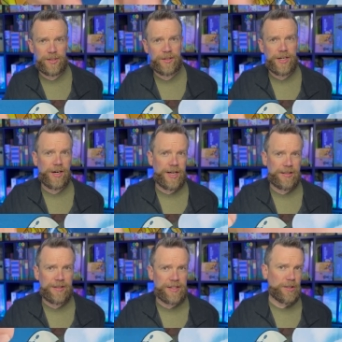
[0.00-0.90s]
on the
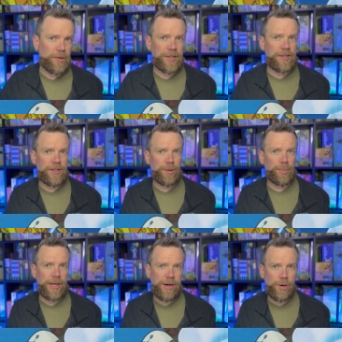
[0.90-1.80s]
island that's closest to your
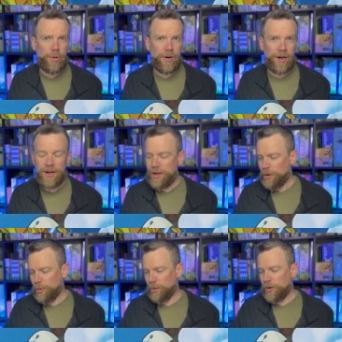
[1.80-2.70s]
player corner,
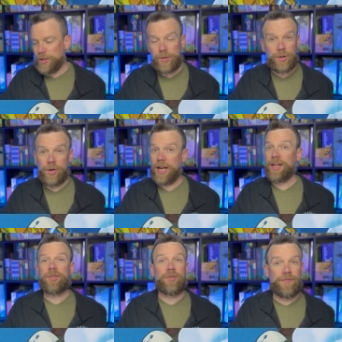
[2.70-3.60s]
or you score
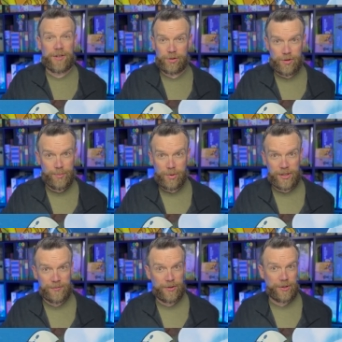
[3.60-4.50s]
extra victory
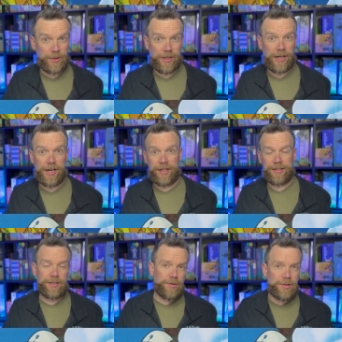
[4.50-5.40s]
points for certain
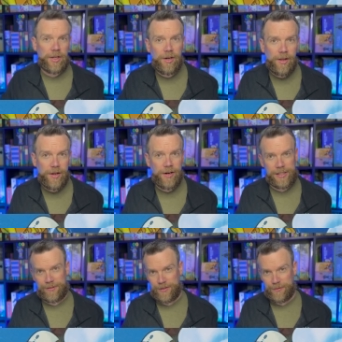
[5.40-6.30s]
islands. So there's all
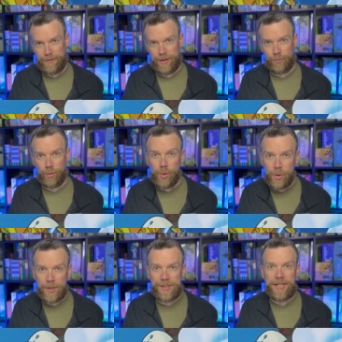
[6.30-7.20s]
kinds of different
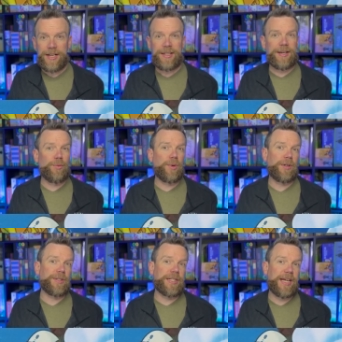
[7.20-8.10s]
rules that
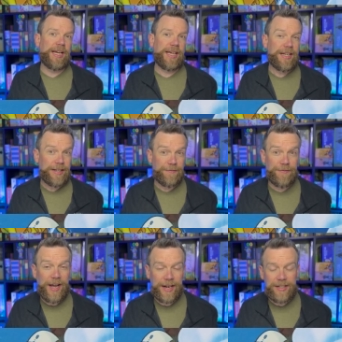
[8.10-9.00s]
will take
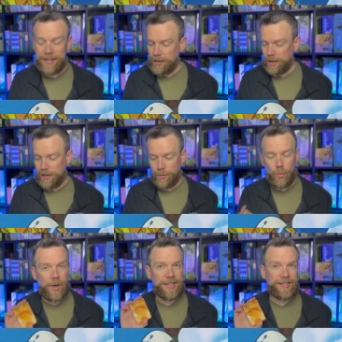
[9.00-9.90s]
effect
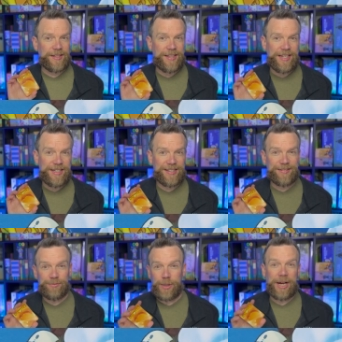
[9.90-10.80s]
once these
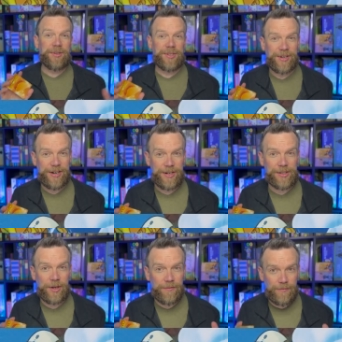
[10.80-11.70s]
council cards
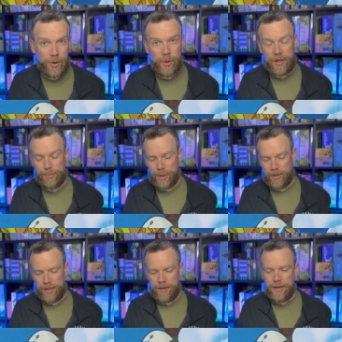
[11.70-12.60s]
are voted upon.